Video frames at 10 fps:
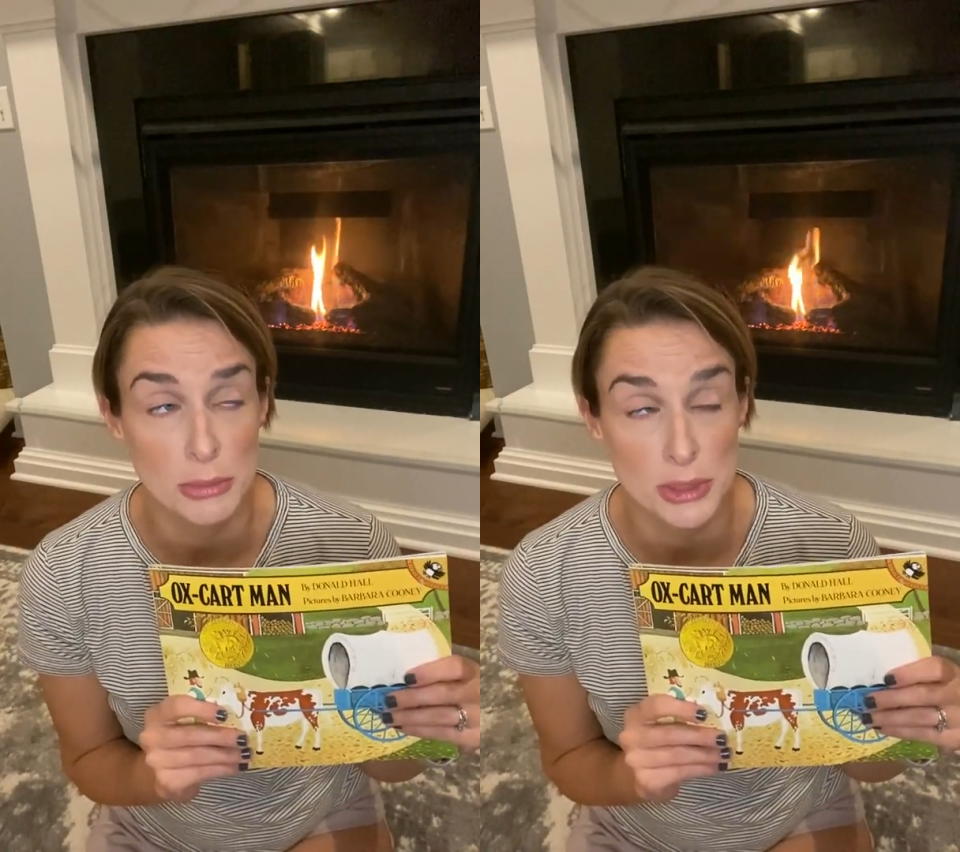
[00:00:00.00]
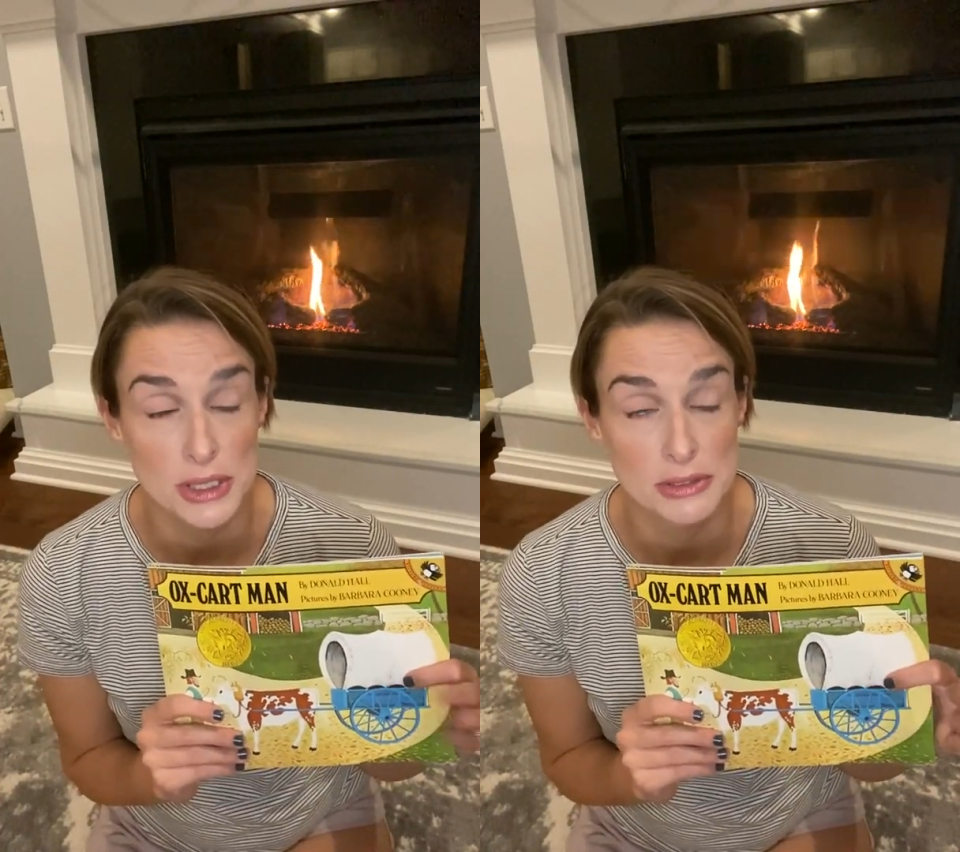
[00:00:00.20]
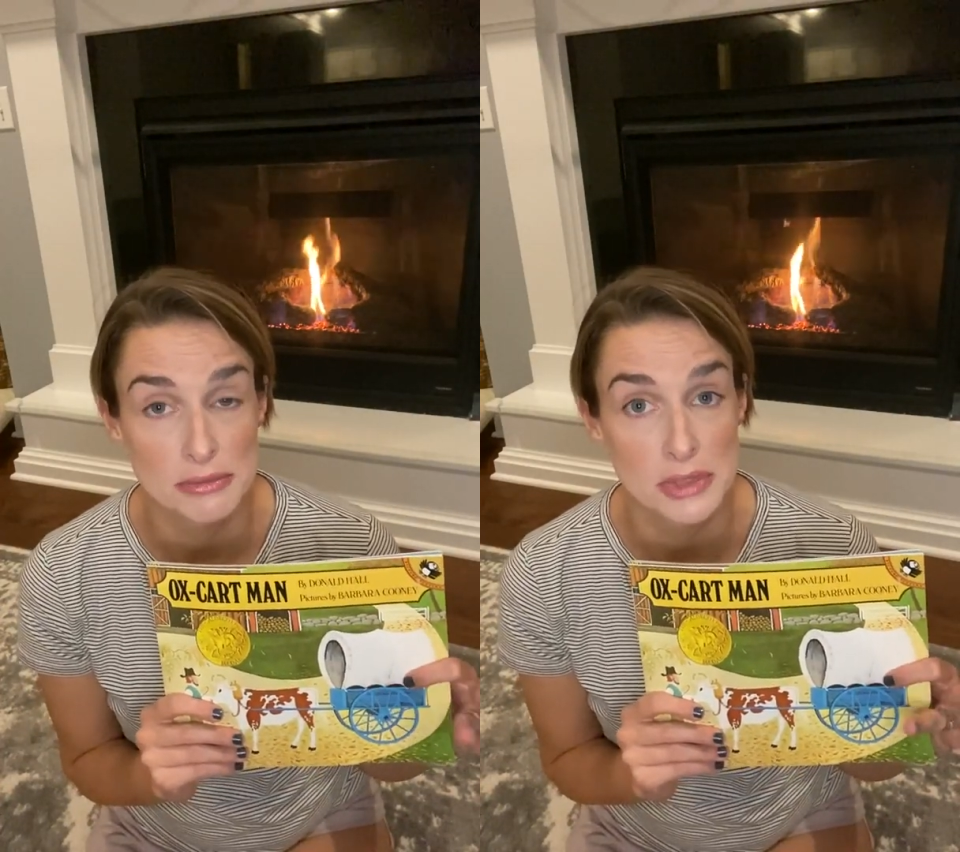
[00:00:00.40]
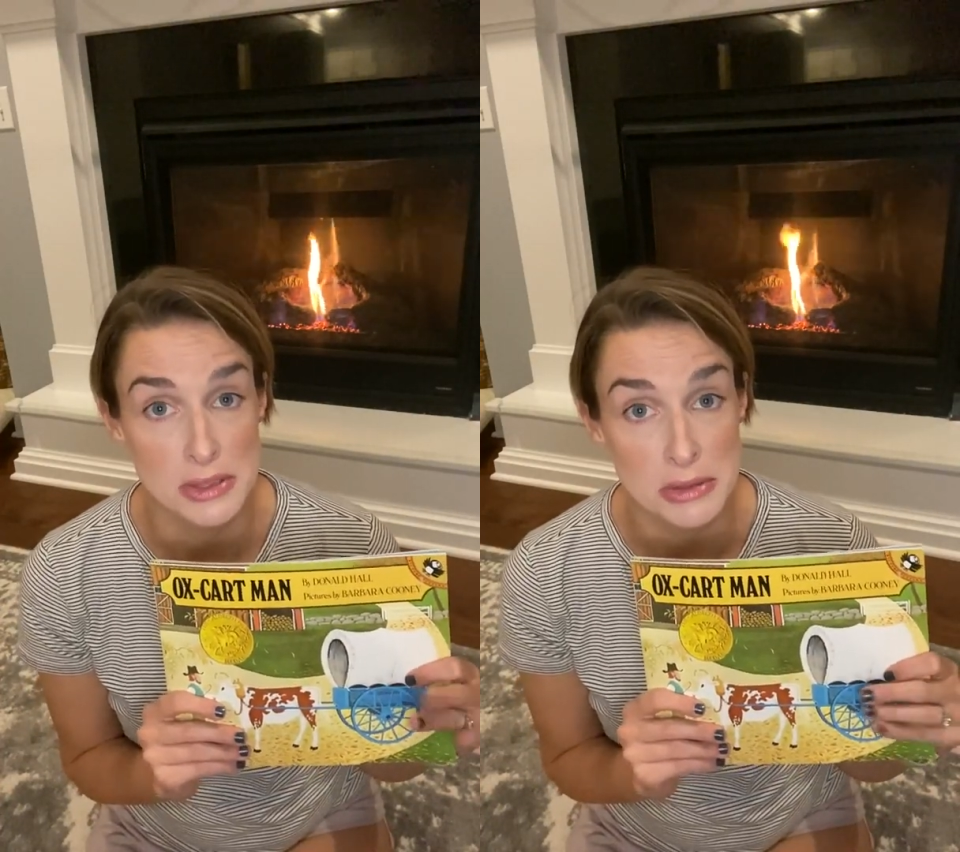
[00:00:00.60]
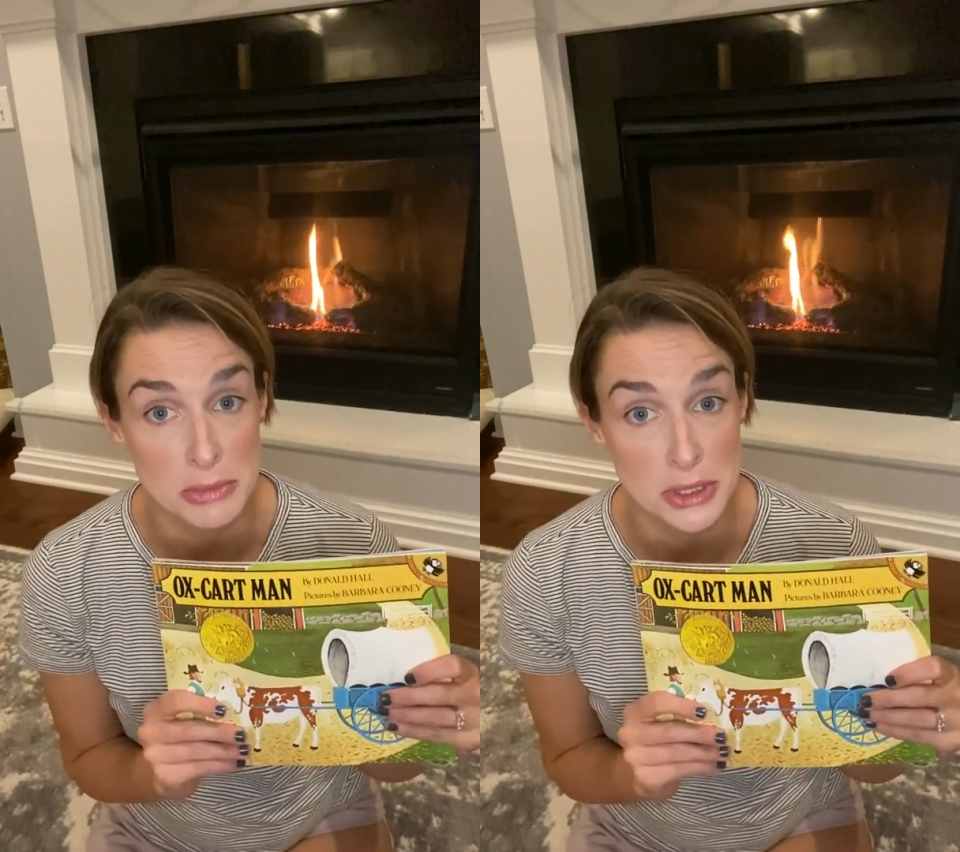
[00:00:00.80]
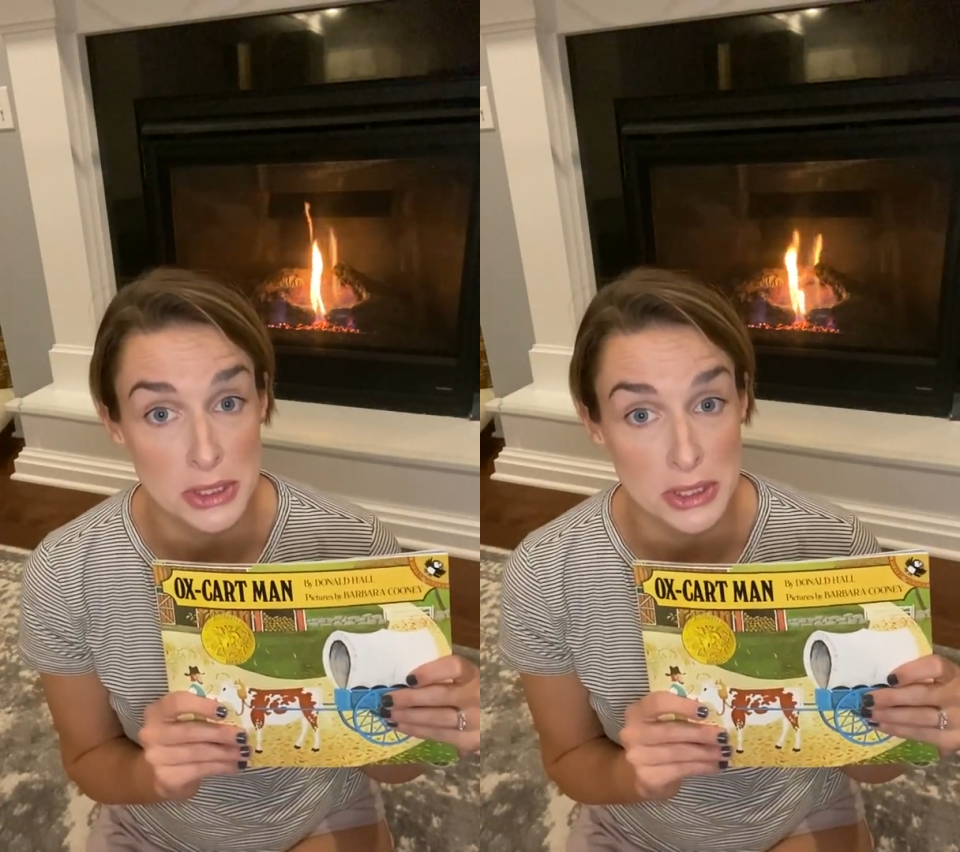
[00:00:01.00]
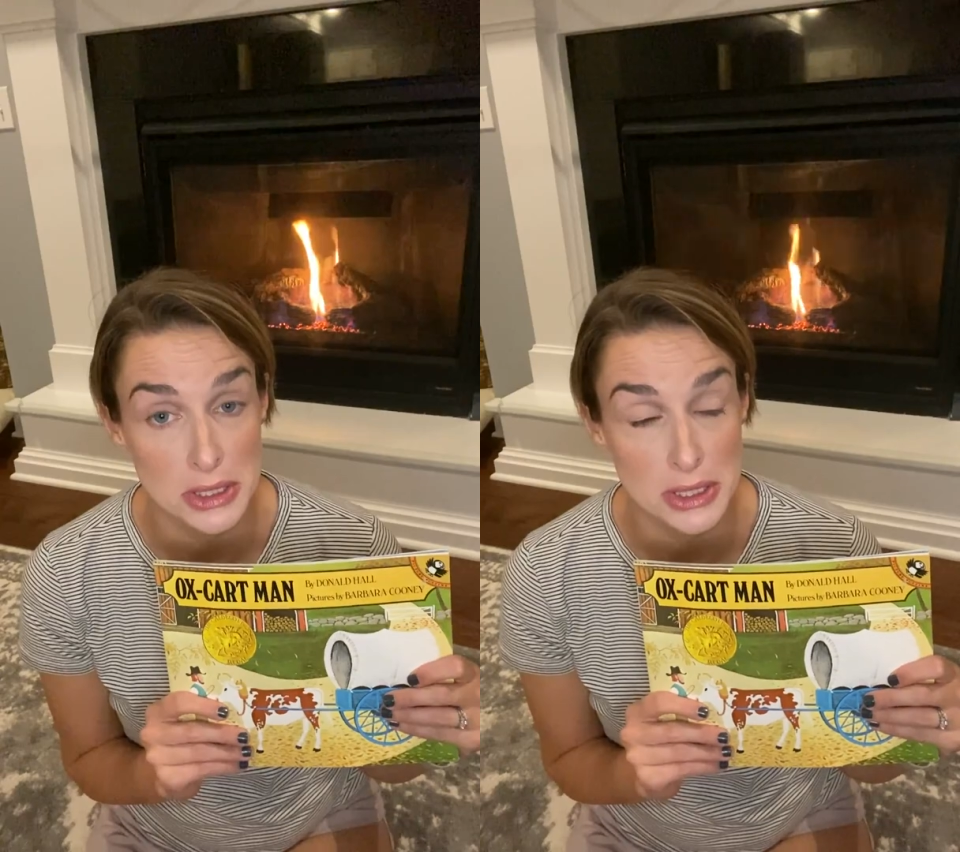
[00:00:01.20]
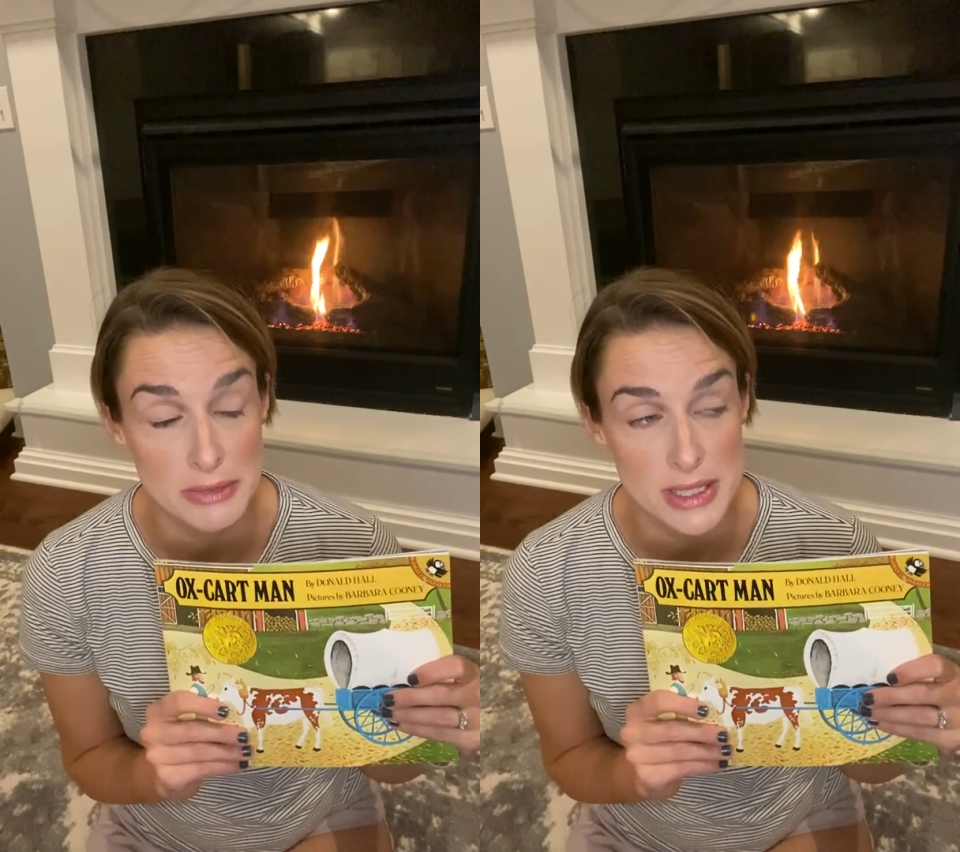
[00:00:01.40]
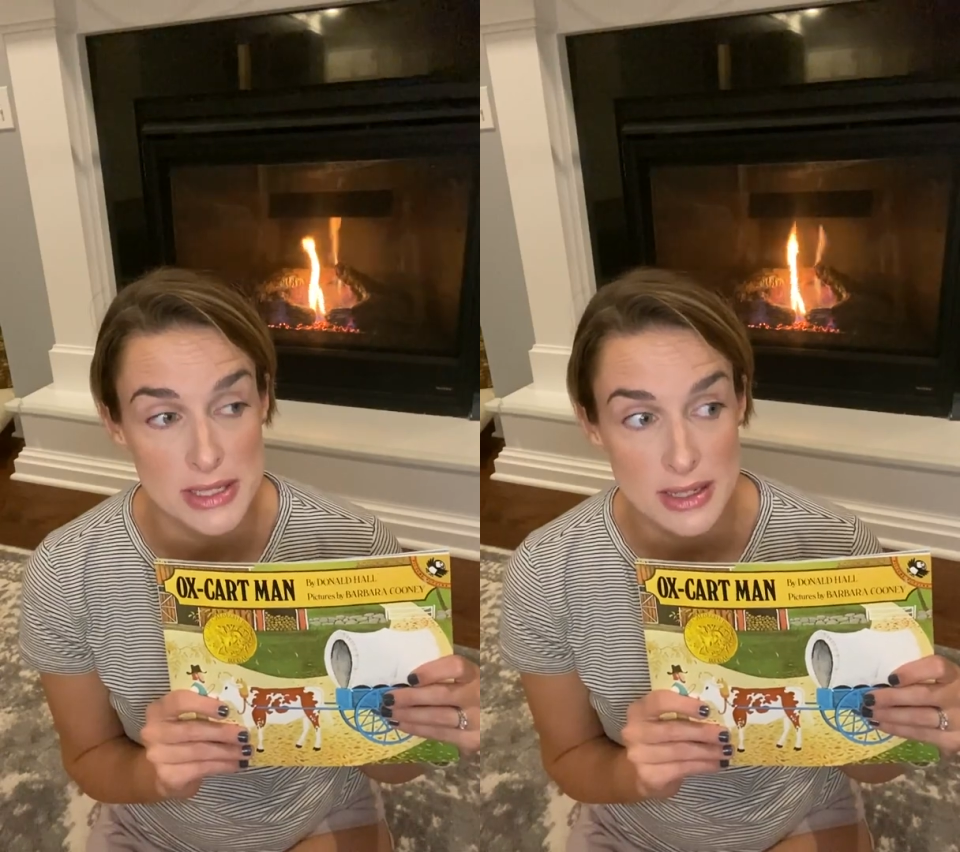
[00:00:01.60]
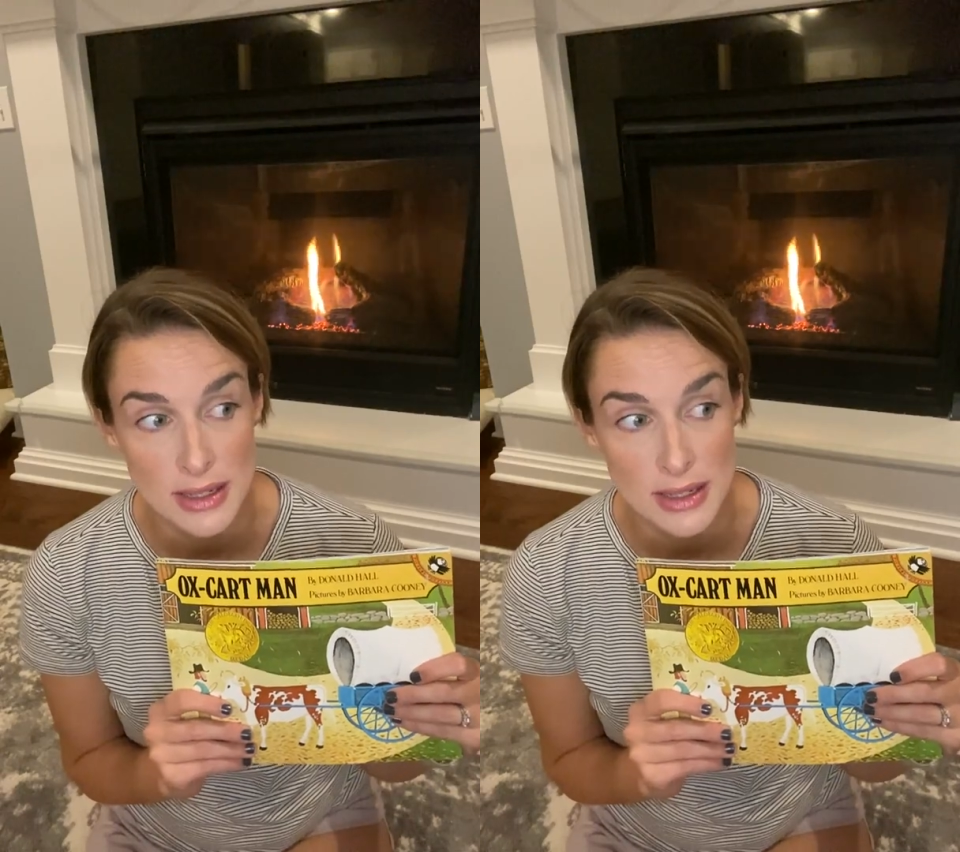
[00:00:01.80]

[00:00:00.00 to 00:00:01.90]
but that's what I'm going to call it anyways.